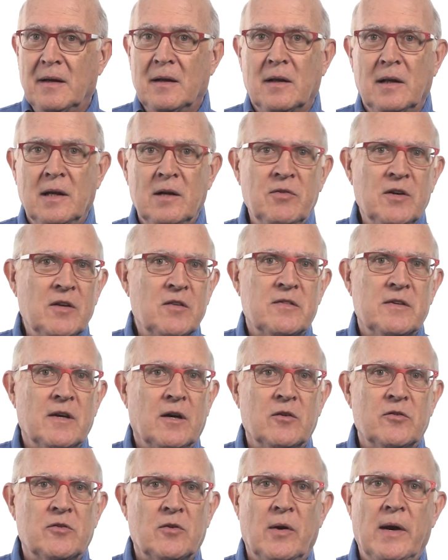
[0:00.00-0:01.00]
Living
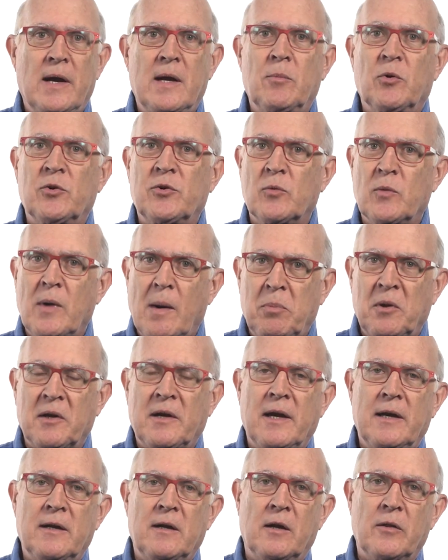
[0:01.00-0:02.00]
cells are able to
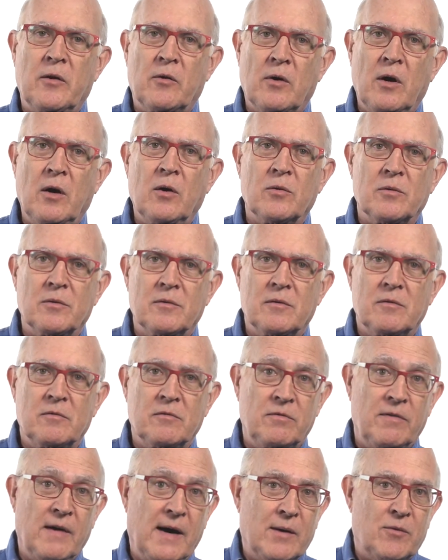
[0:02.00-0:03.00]
replicate on their own.
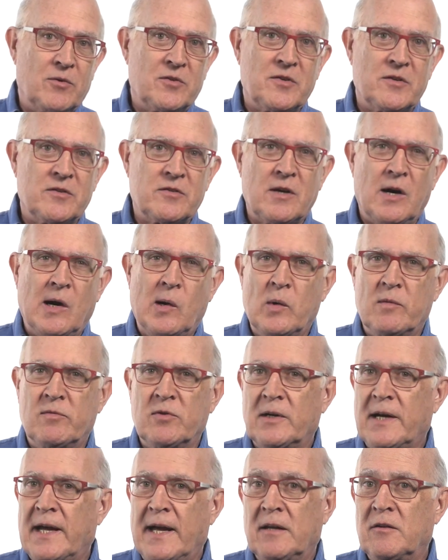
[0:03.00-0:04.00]
Viruses, however,
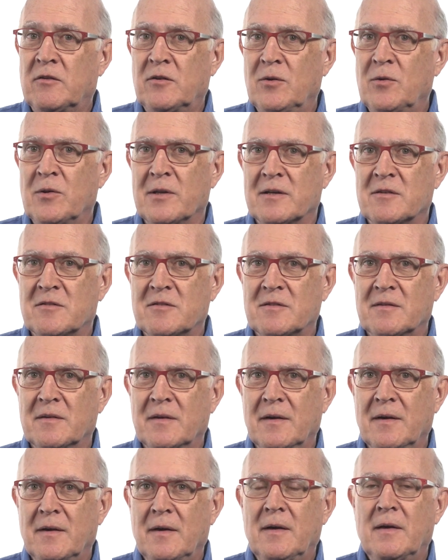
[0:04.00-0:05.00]
can't do this.
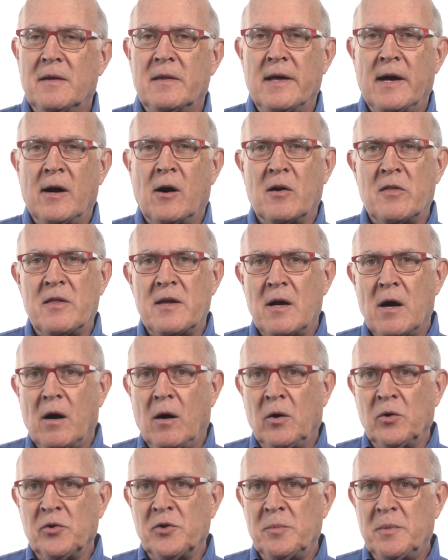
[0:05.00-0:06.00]
They are the
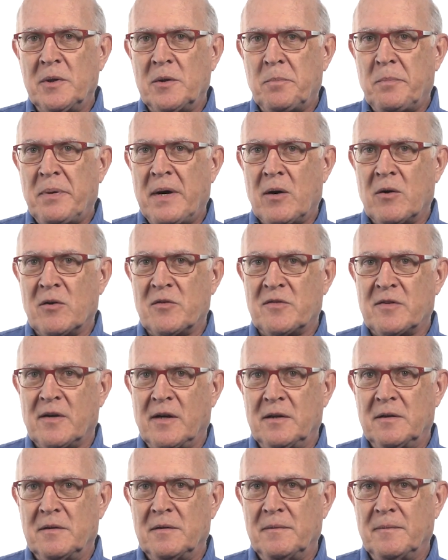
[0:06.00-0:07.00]
ultimate
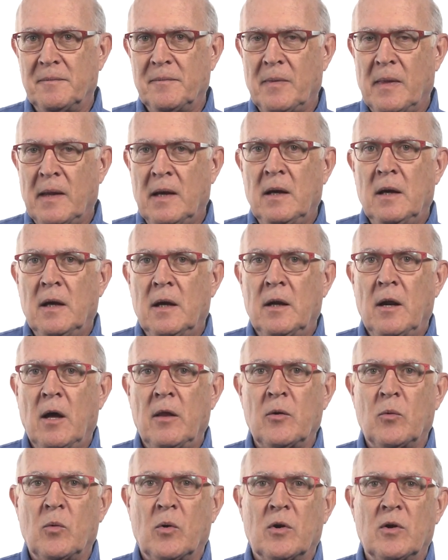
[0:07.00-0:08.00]
parasite. In
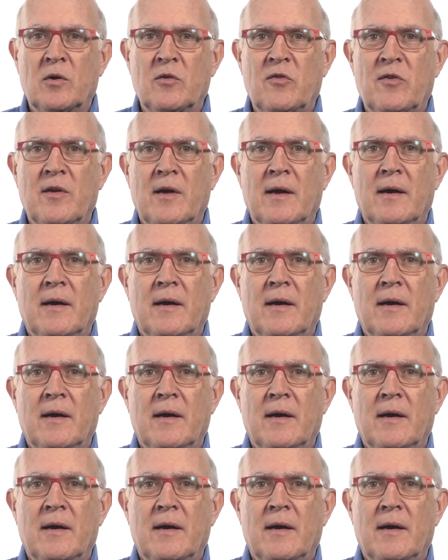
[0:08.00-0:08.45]
other words,